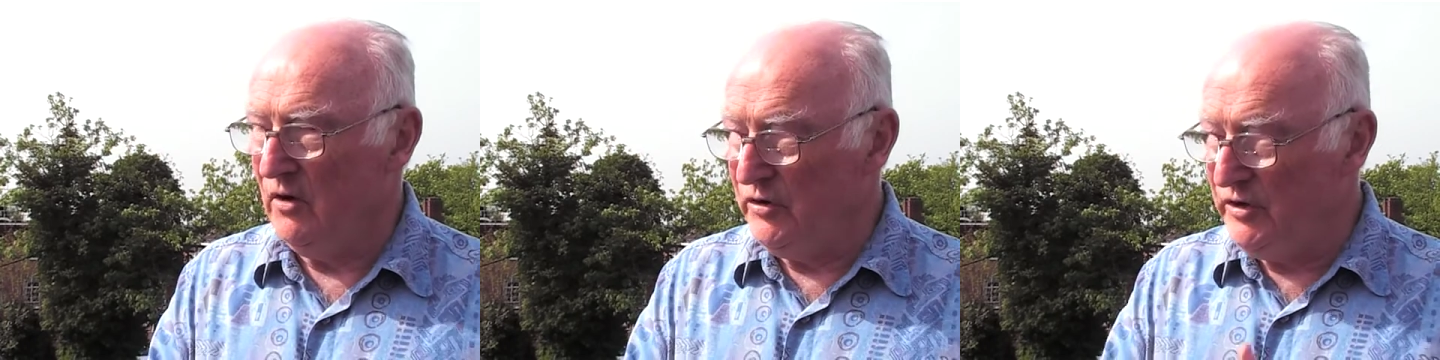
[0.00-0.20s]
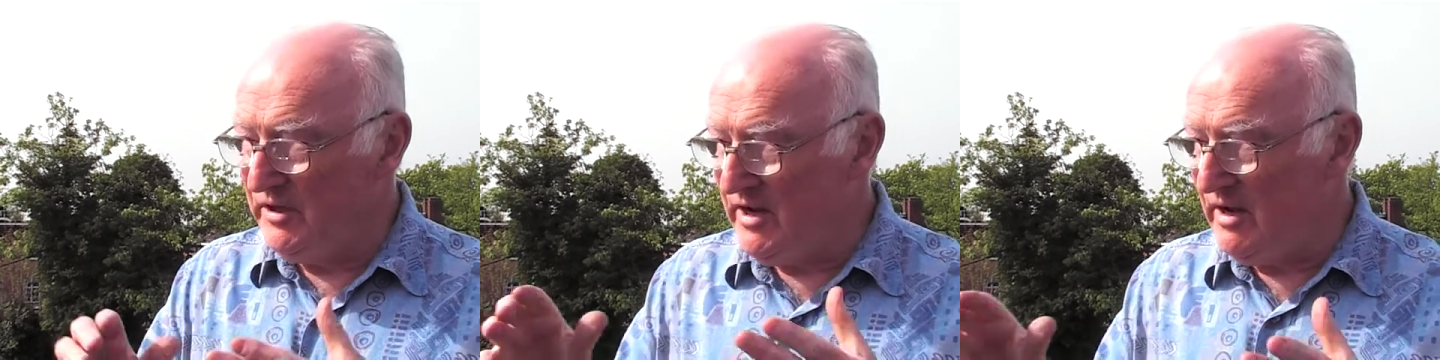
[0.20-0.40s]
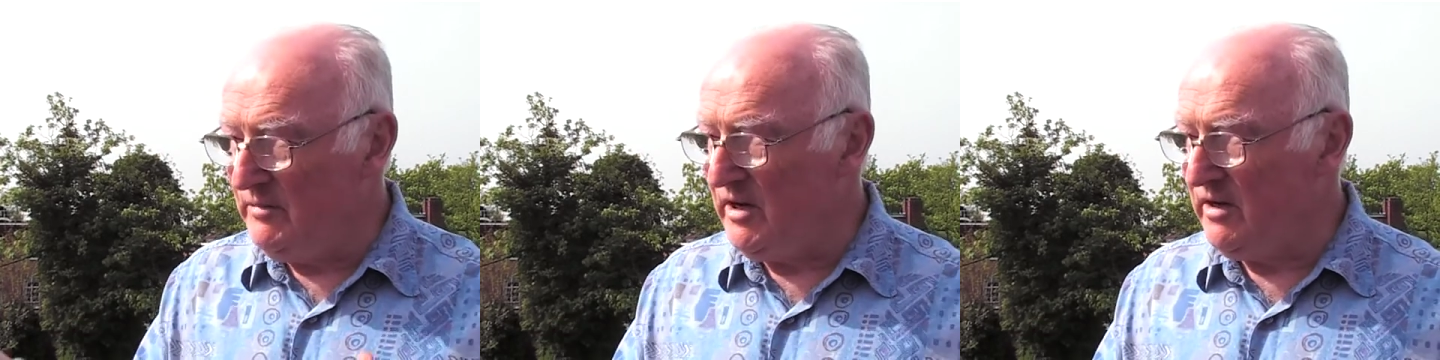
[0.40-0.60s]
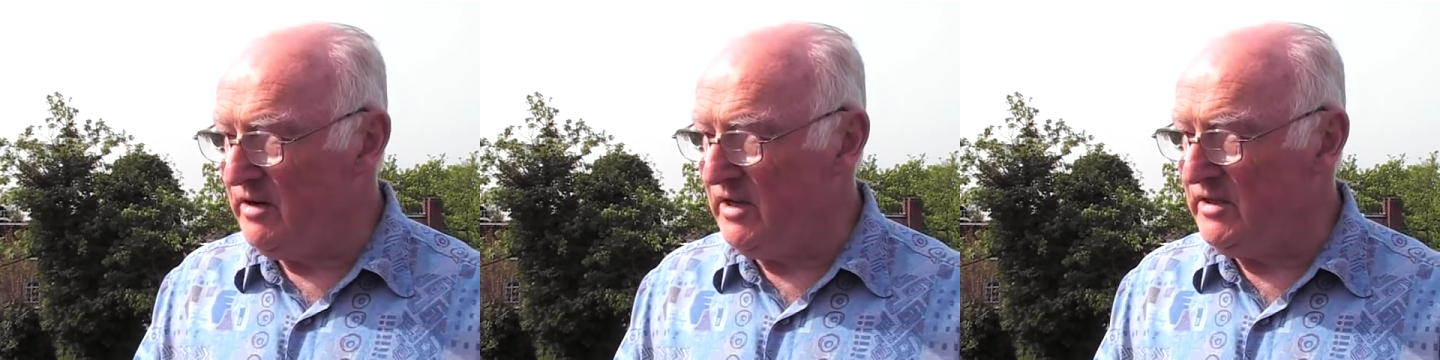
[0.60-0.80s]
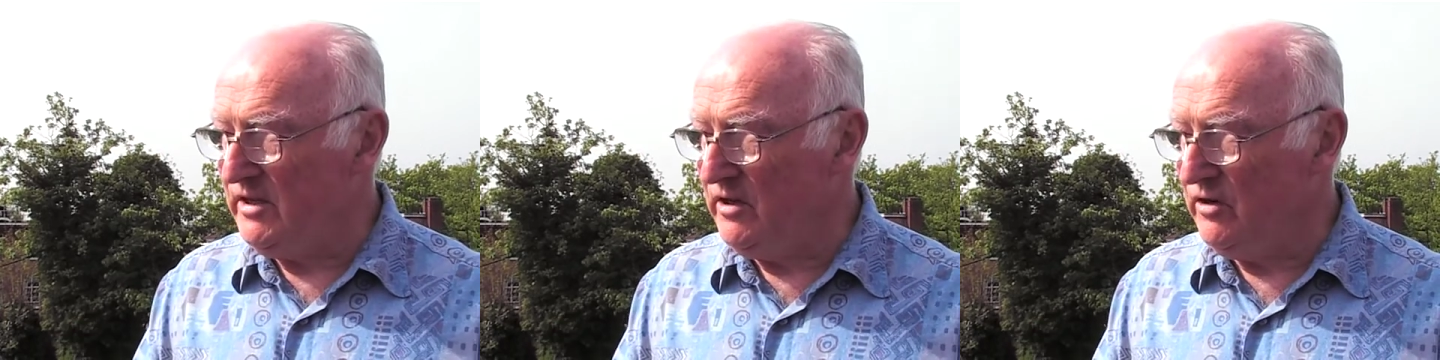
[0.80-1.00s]
under
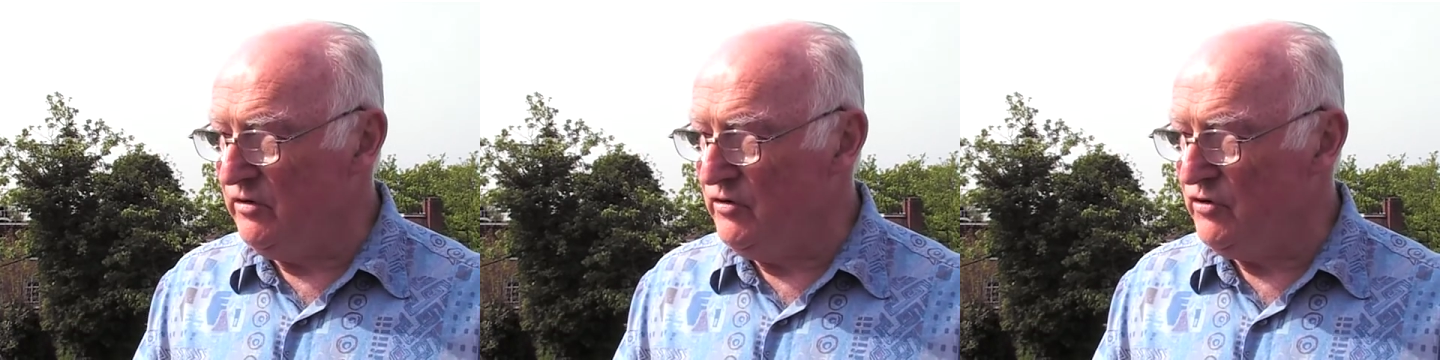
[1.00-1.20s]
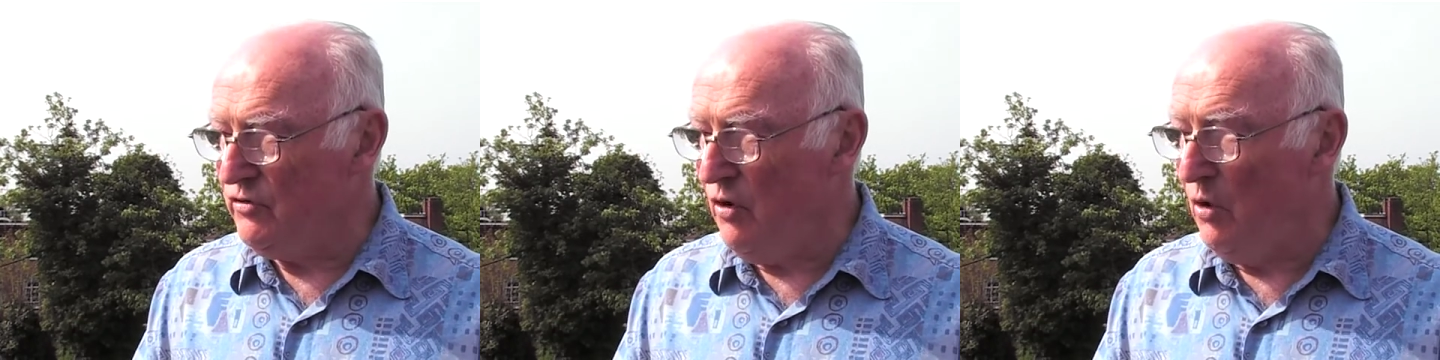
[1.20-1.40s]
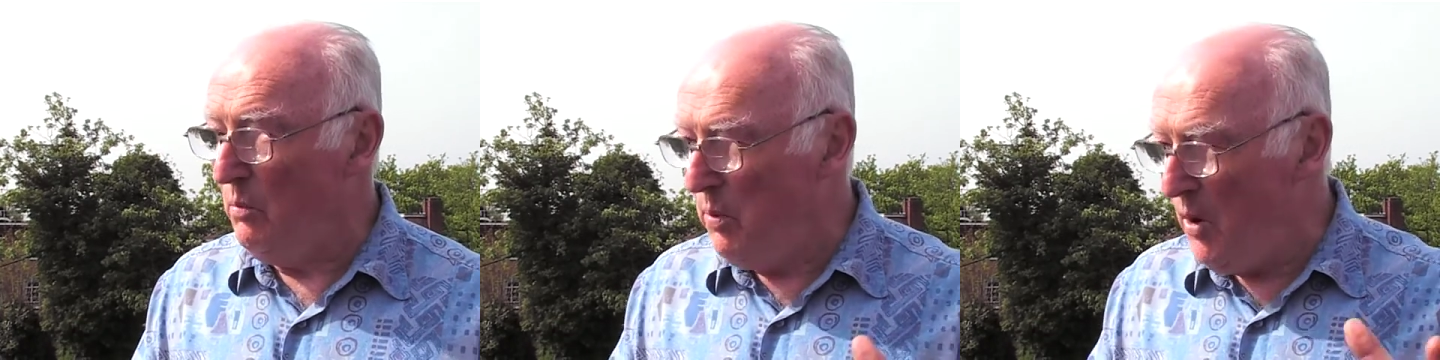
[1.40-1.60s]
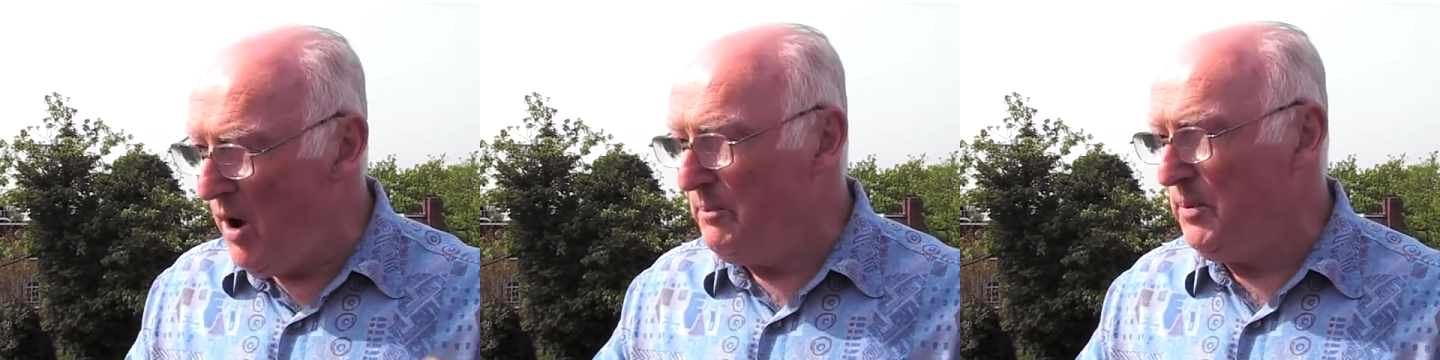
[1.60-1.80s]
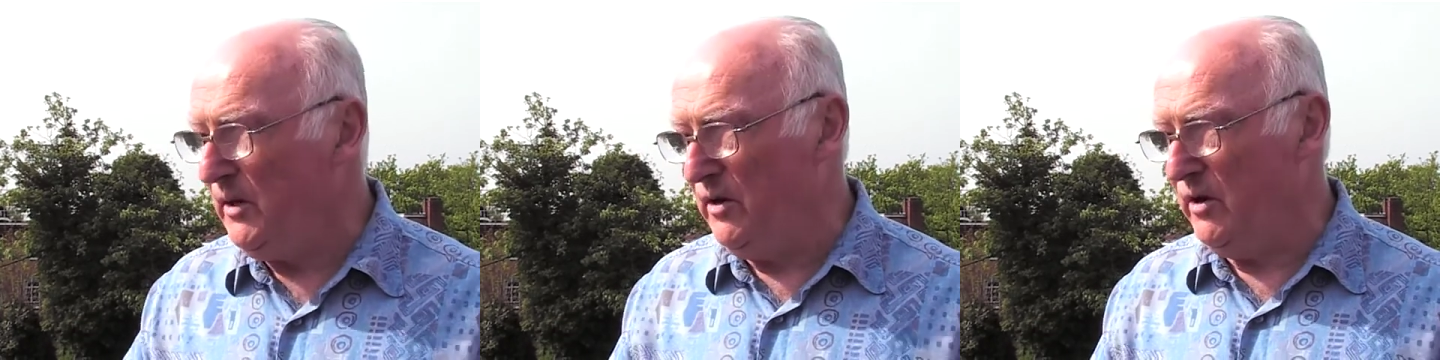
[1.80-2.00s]
democratic control,
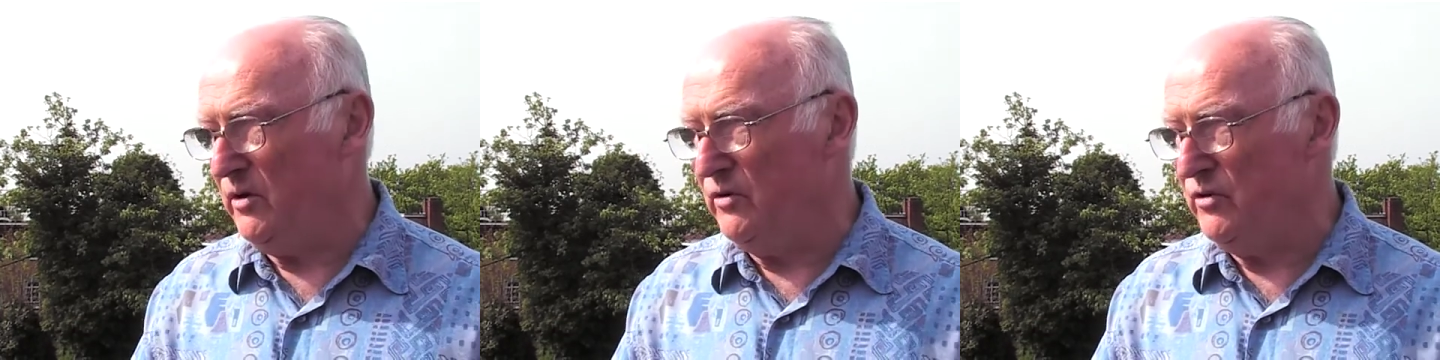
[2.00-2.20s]
popular